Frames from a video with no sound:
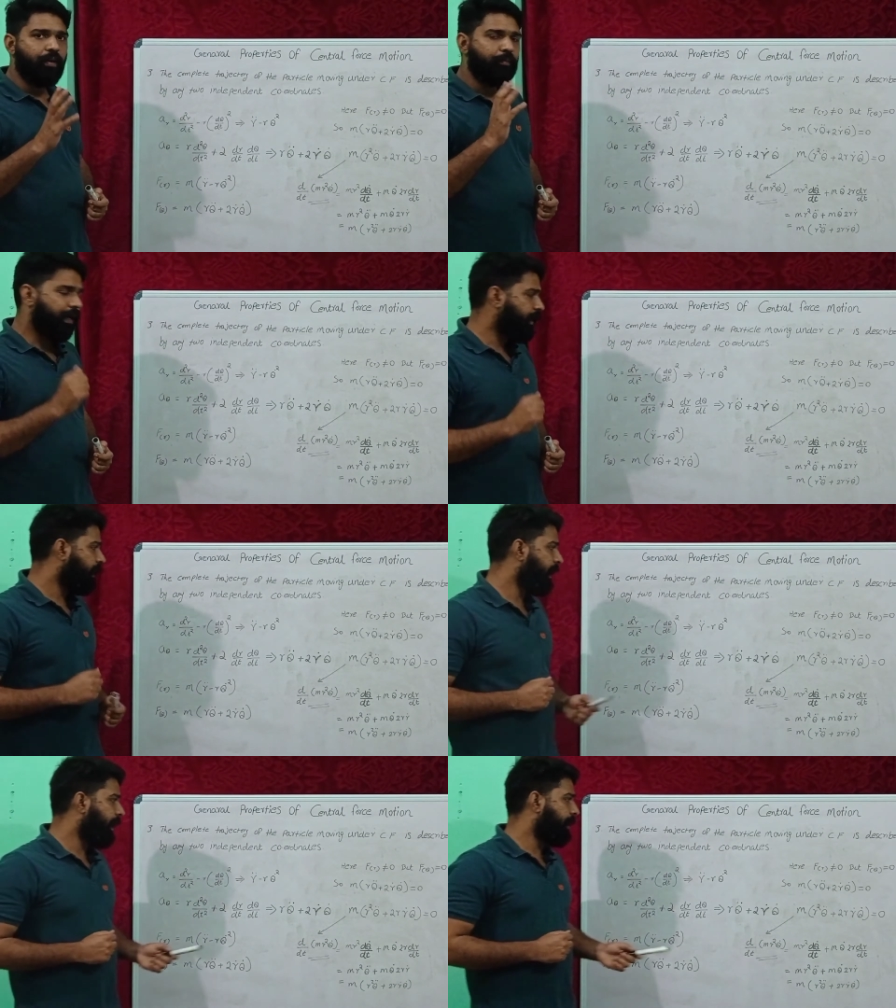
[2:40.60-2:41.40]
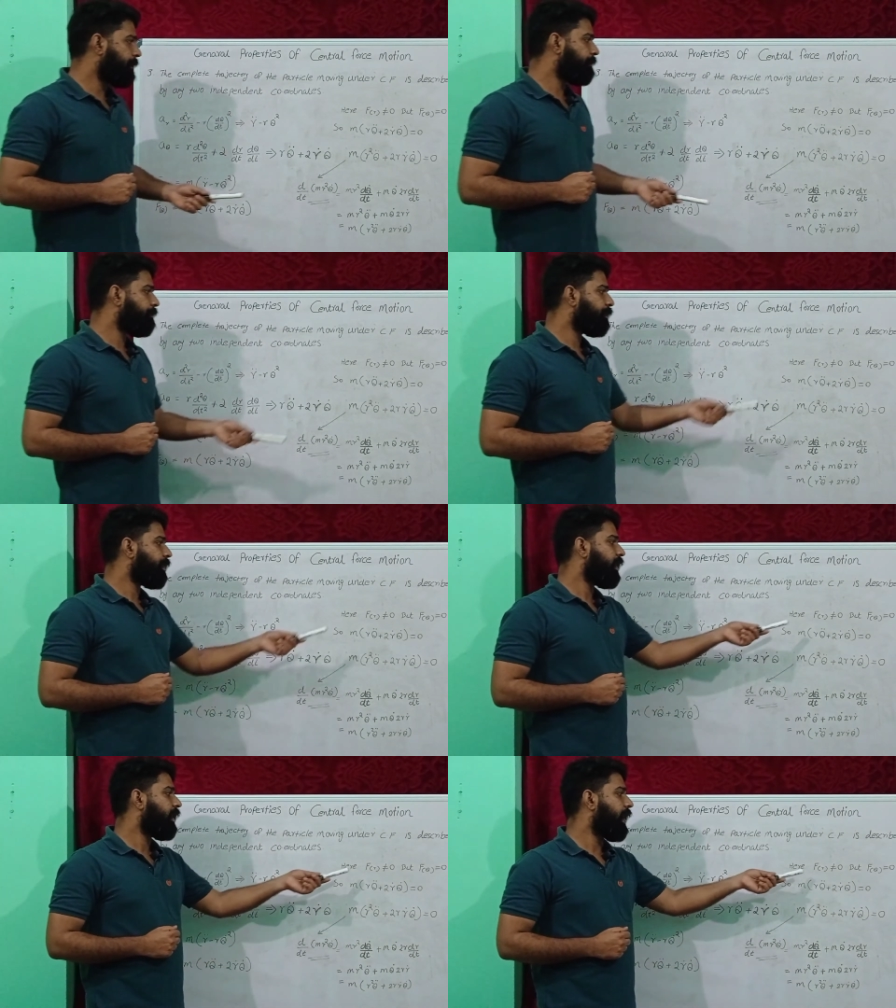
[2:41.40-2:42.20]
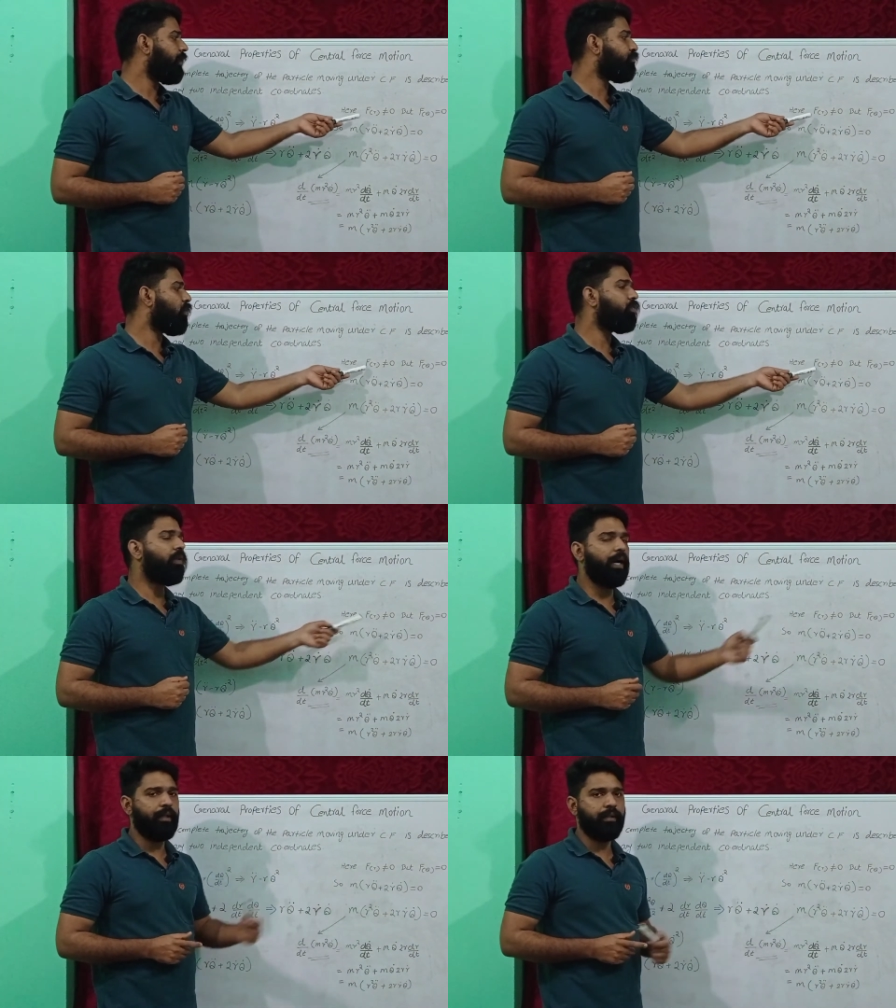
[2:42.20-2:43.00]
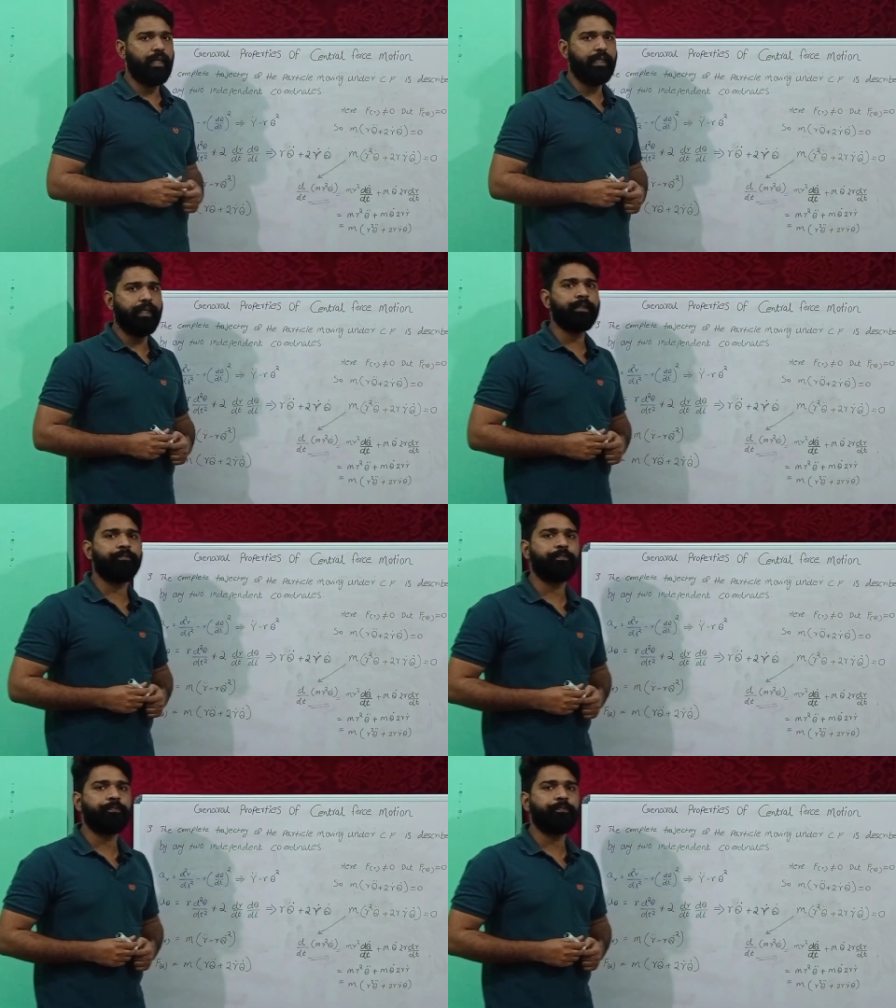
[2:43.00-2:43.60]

But here f of r, that is